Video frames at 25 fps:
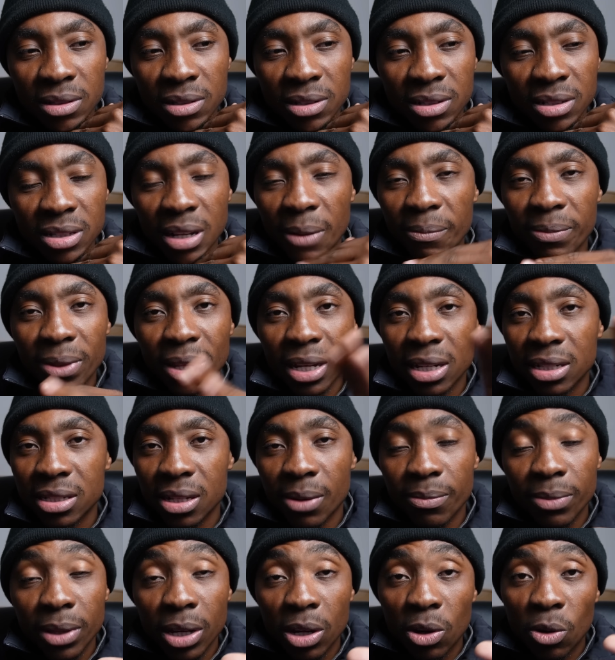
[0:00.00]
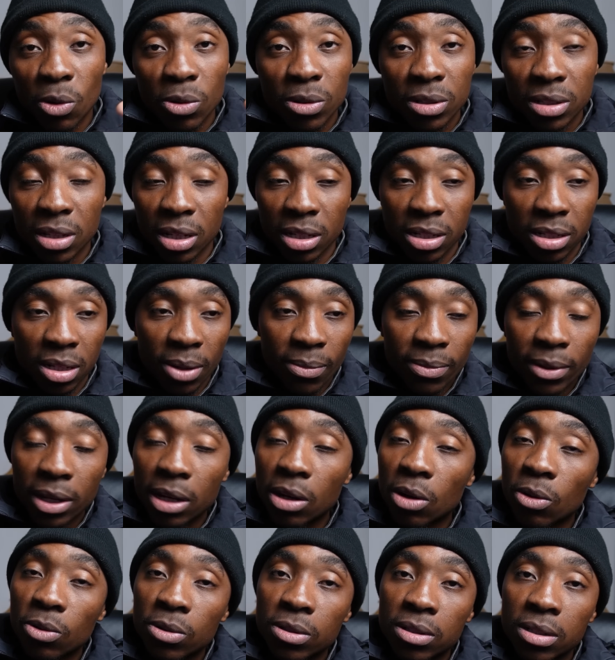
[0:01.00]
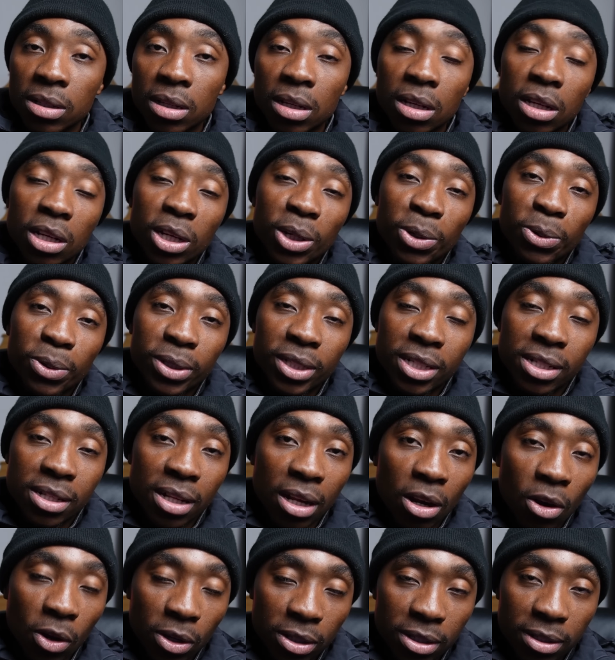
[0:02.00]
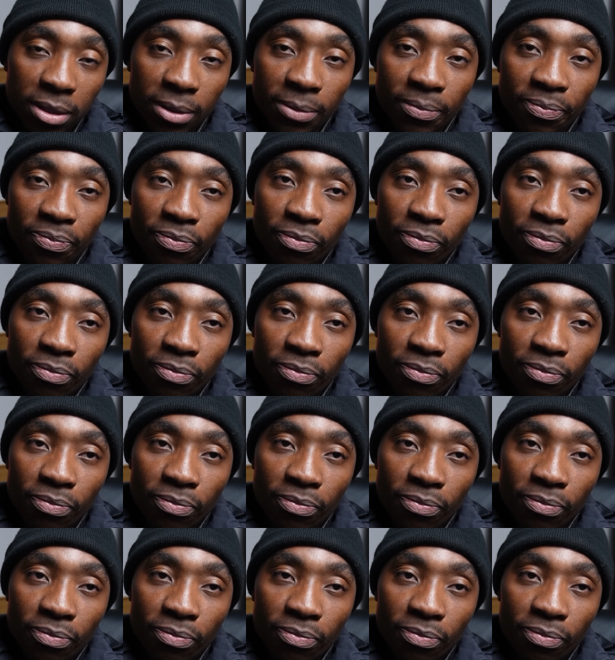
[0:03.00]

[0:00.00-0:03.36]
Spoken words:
something goes, there is something goes, which is a lot.